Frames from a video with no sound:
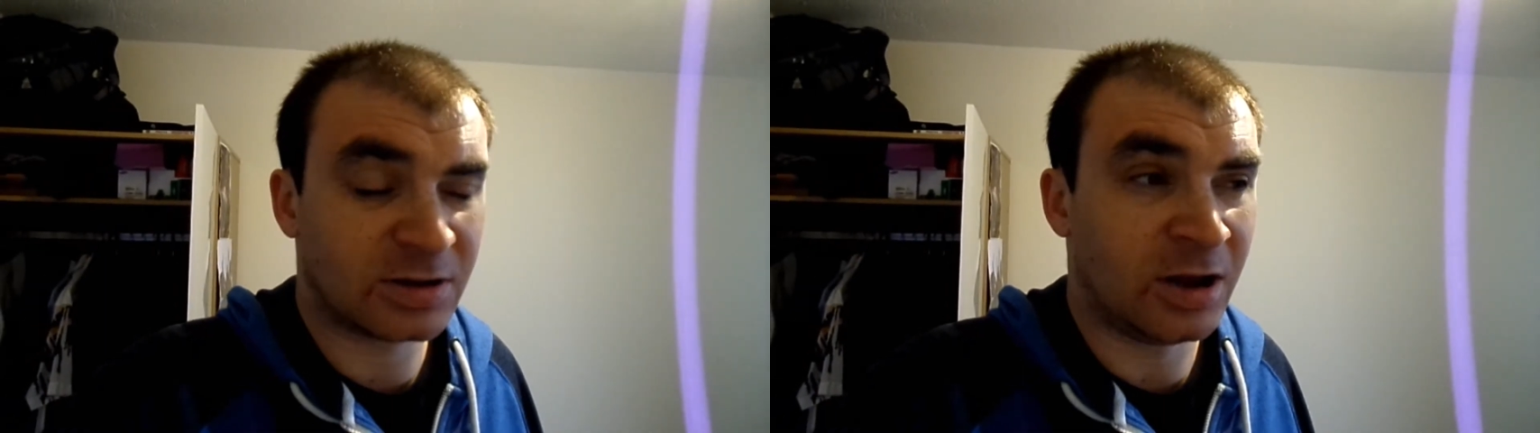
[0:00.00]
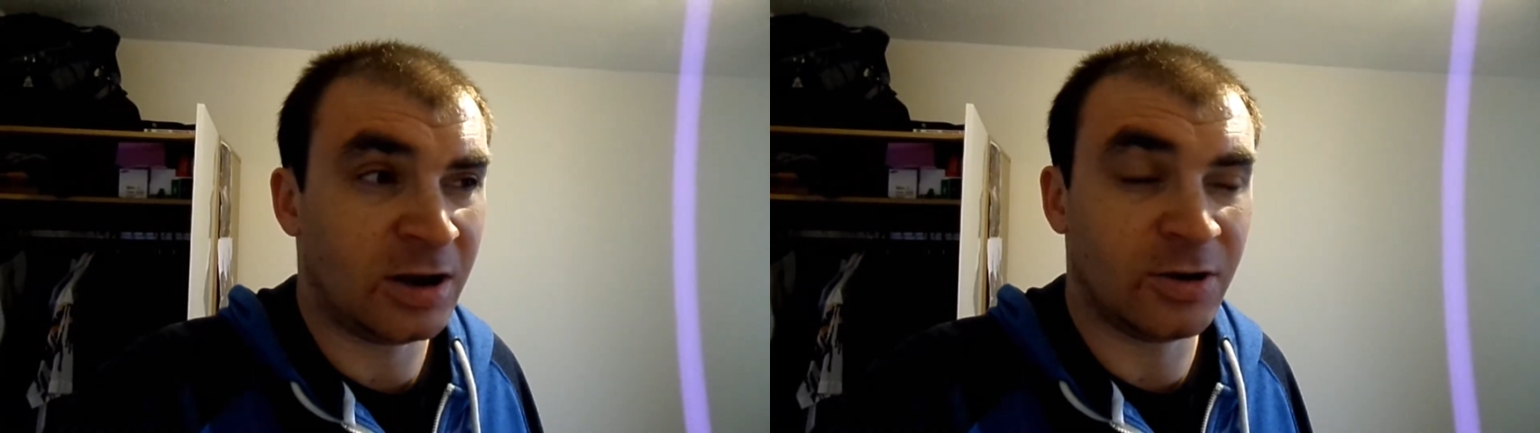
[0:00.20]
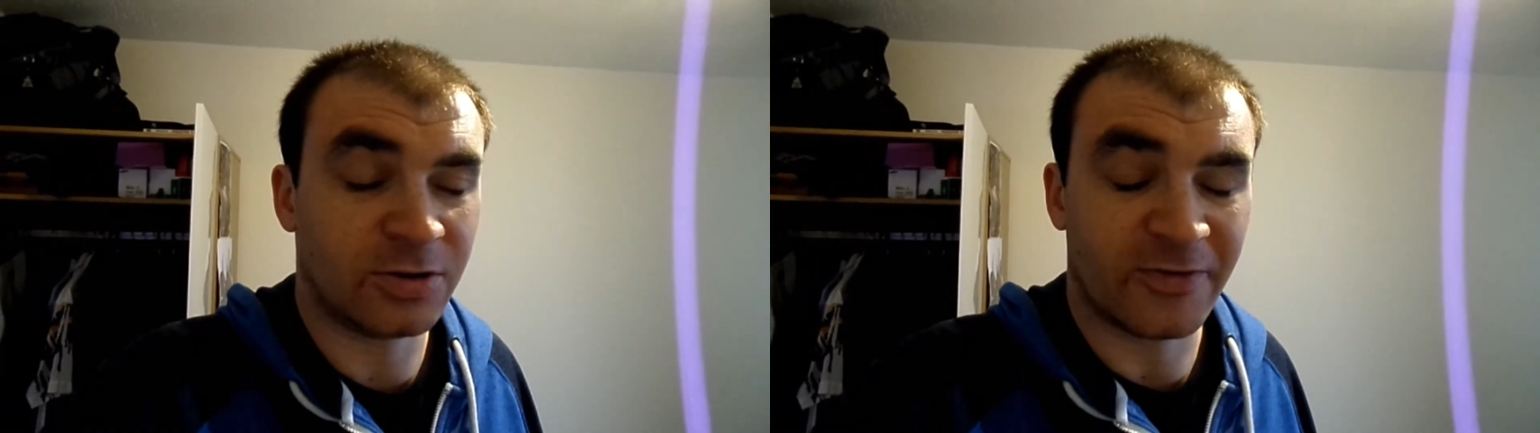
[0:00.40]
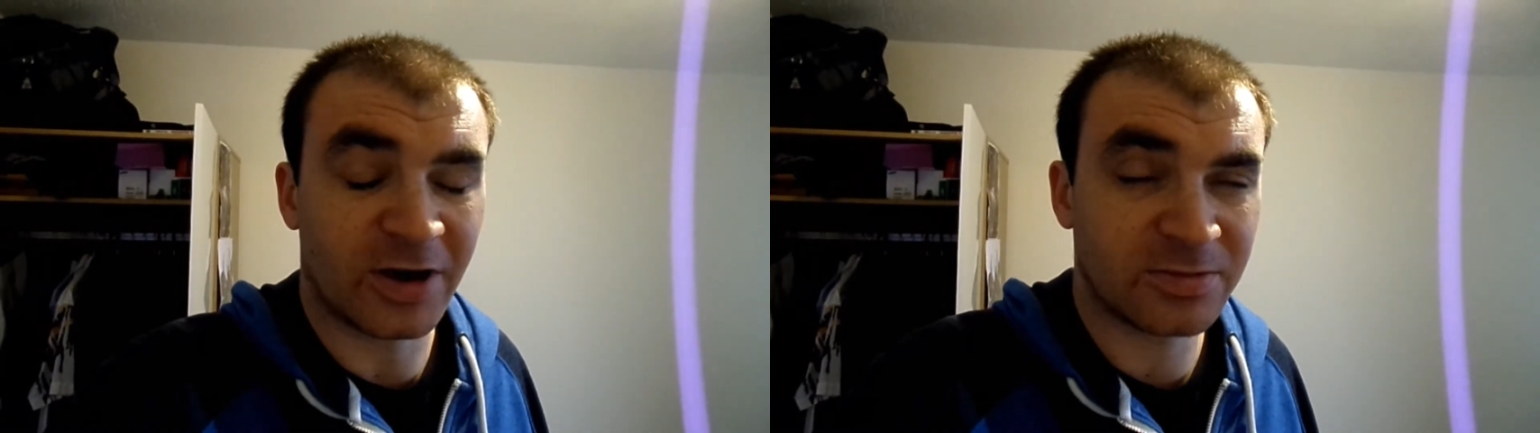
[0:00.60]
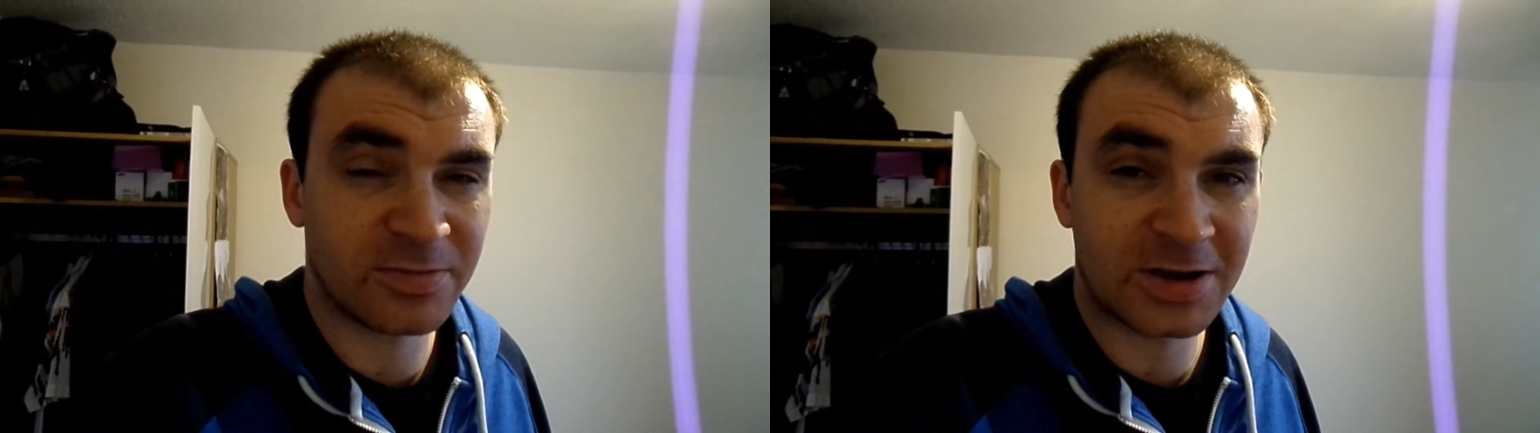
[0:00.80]
a load of
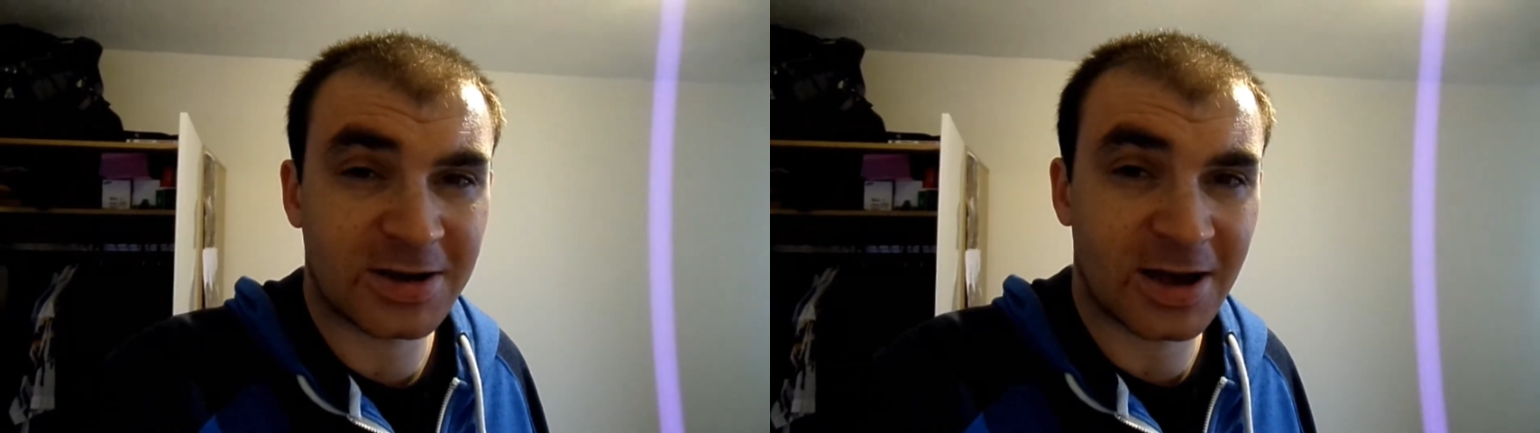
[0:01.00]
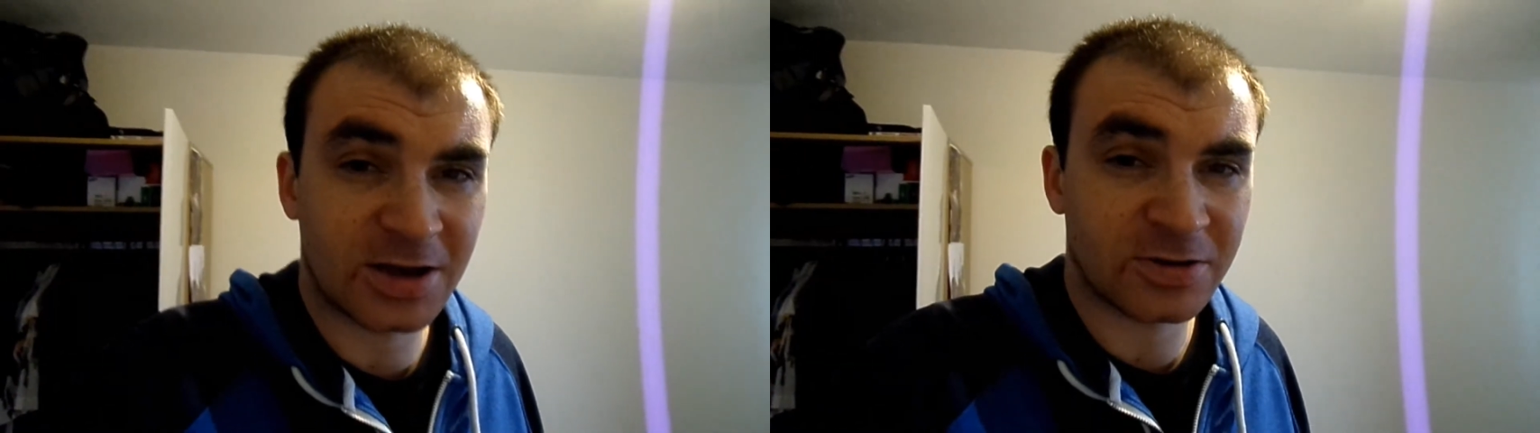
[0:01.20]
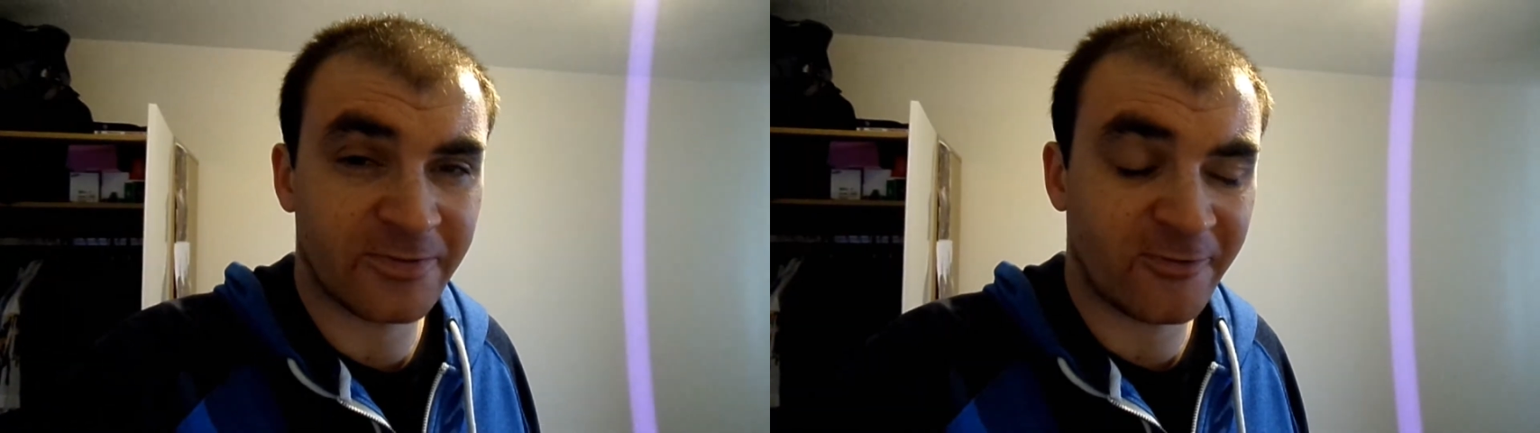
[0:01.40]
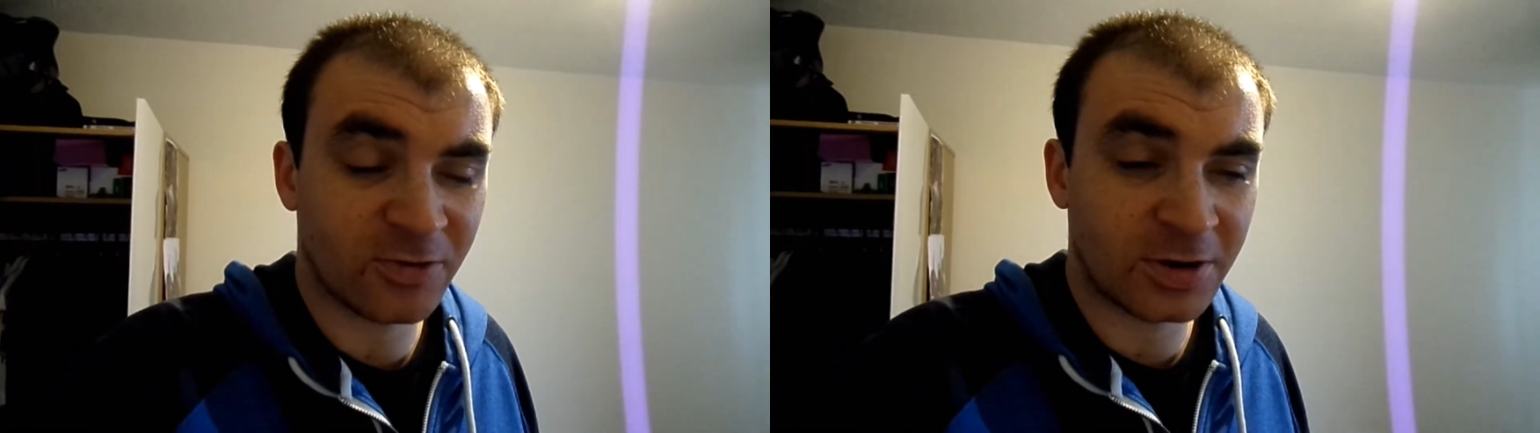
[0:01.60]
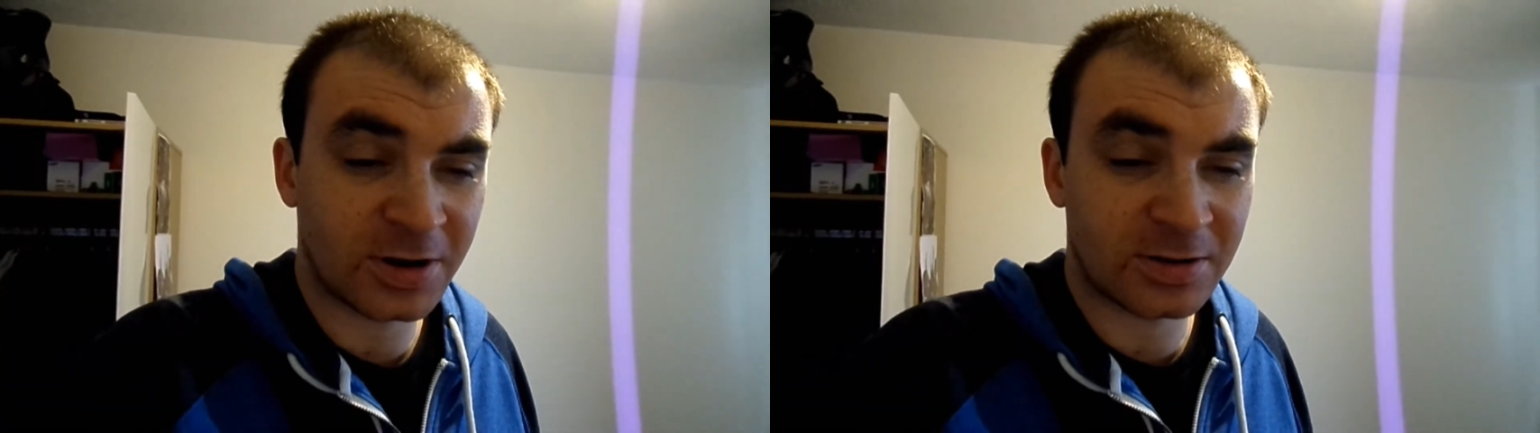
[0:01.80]
other medication
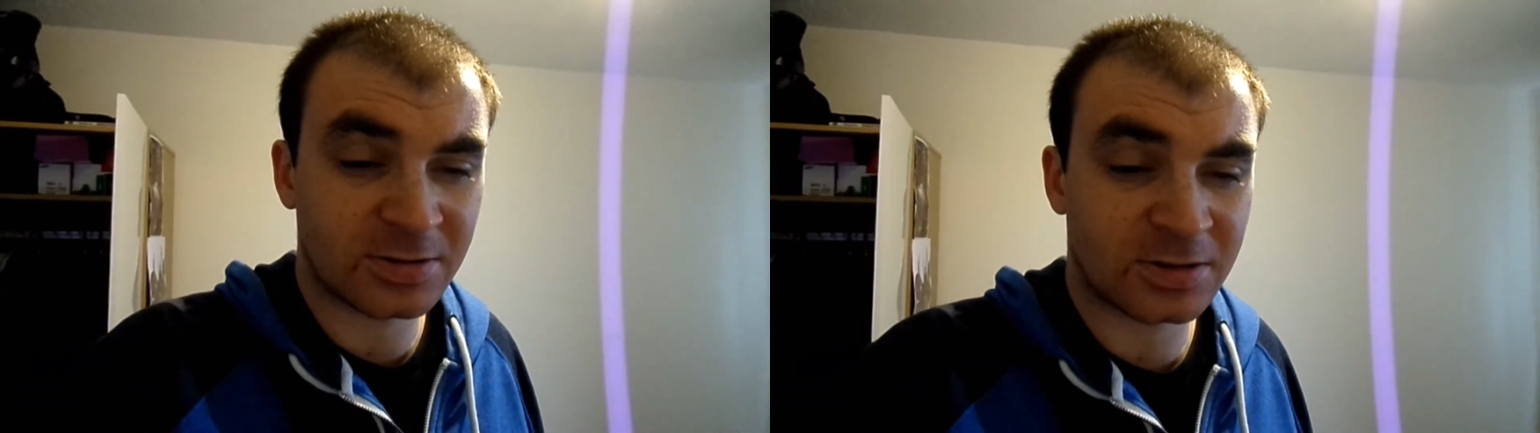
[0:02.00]
for it.